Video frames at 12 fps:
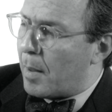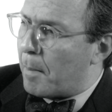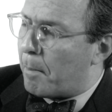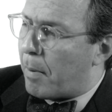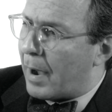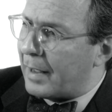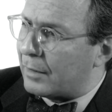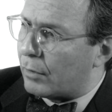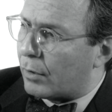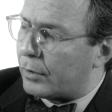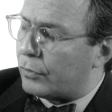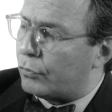by and
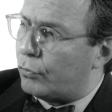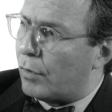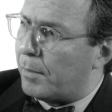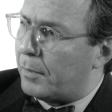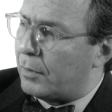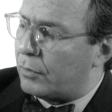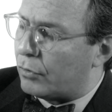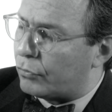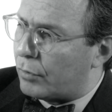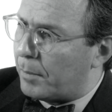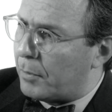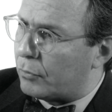large,
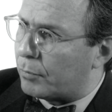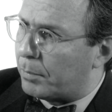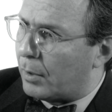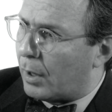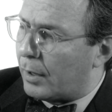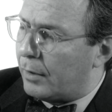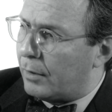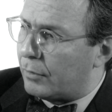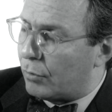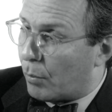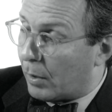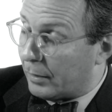distributes blood to
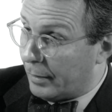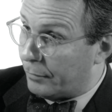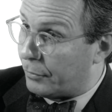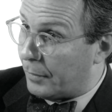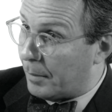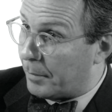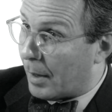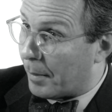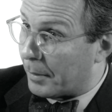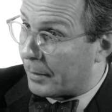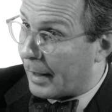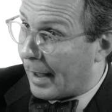what lives in the abdominal
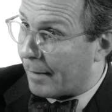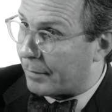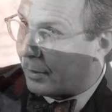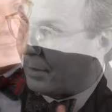cavity: